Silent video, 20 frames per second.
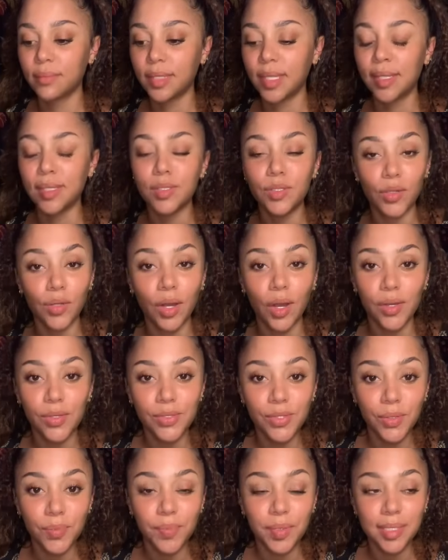This could
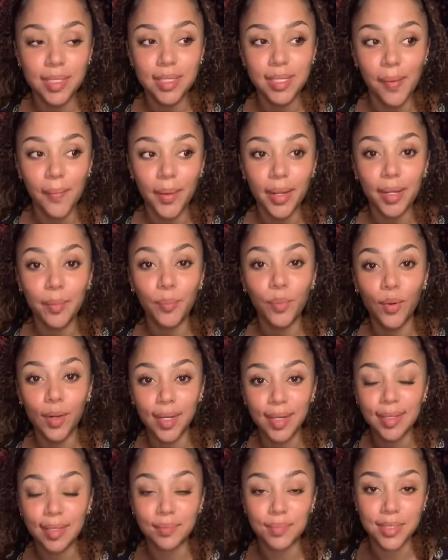also be somebody
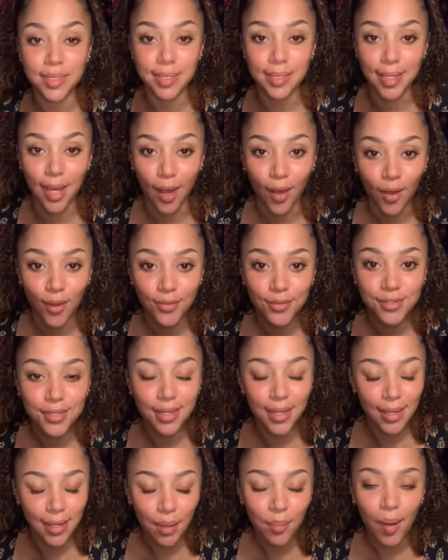putting themselves
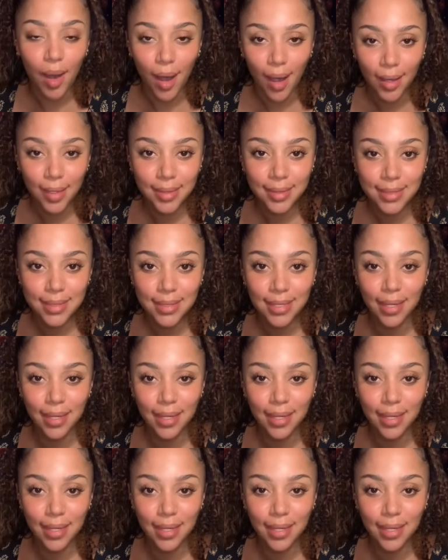in a box